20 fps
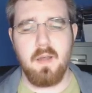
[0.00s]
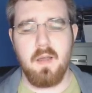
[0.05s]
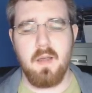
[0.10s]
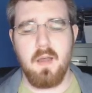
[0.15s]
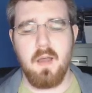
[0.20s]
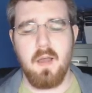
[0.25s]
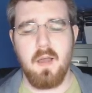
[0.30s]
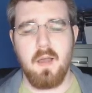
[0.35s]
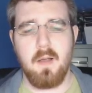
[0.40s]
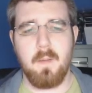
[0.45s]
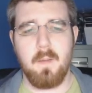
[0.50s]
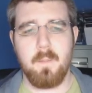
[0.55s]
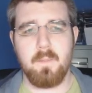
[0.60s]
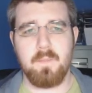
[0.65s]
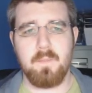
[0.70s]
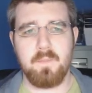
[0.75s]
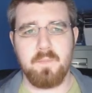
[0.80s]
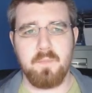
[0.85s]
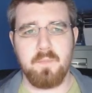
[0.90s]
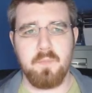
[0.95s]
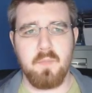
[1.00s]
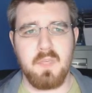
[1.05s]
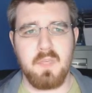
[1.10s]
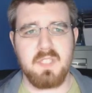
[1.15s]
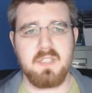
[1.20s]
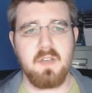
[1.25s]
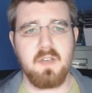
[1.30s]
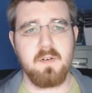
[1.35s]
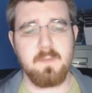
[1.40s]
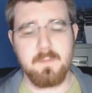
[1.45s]
um,
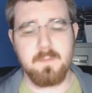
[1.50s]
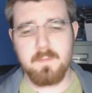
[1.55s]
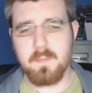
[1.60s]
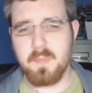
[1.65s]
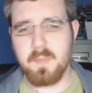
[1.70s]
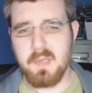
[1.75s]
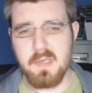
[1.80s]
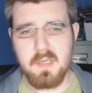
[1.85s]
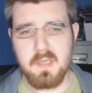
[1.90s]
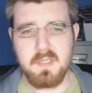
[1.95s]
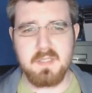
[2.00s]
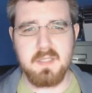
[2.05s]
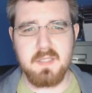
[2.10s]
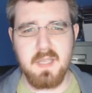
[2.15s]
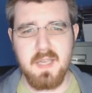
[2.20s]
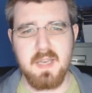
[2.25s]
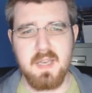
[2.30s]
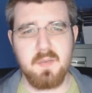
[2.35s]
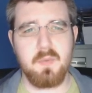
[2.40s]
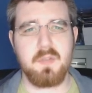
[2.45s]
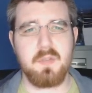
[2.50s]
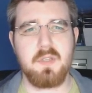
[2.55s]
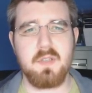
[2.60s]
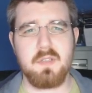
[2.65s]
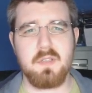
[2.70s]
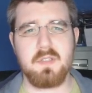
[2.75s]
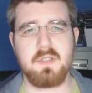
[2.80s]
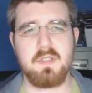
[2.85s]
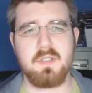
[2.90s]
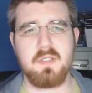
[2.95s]
myself. But it's like anyone
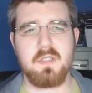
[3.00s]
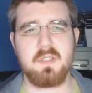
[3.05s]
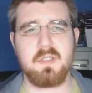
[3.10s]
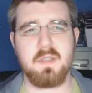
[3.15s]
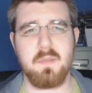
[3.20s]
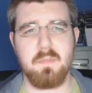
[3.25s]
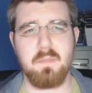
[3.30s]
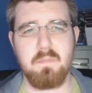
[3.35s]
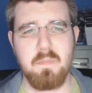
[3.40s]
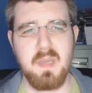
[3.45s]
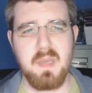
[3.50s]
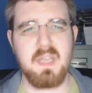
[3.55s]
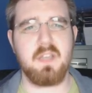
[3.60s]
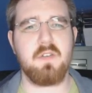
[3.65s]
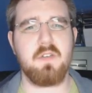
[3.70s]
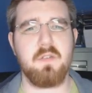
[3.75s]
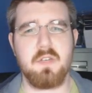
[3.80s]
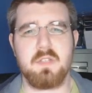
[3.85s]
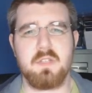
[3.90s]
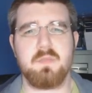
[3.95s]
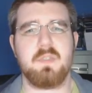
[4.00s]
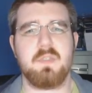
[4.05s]
that's that's a big Christmas